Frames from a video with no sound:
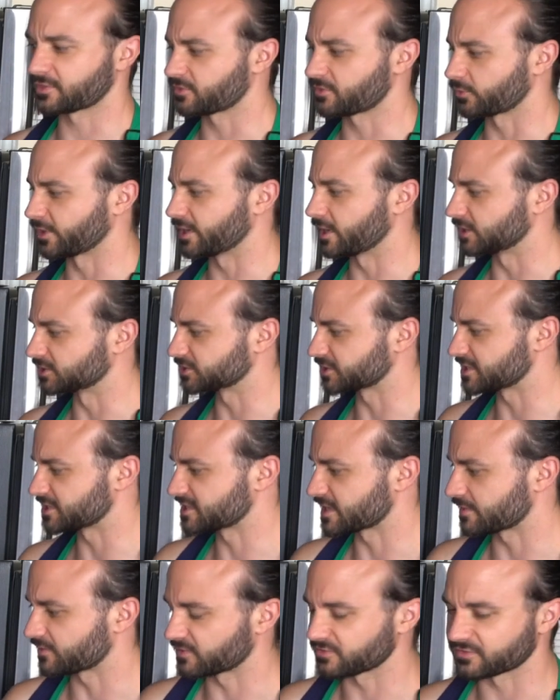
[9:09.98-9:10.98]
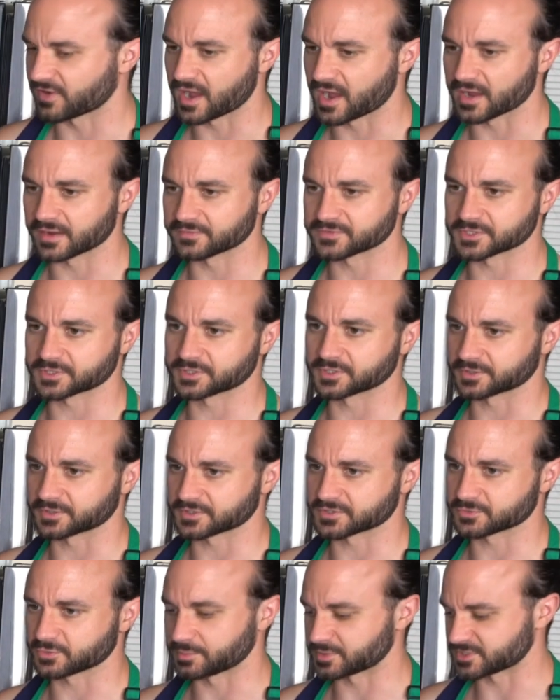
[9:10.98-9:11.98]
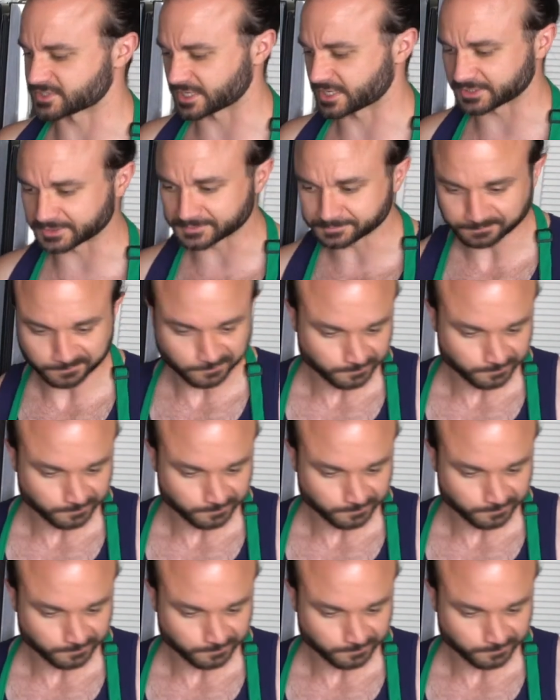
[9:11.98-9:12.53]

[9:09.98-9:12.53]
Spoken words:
375 to cook the sweet potato.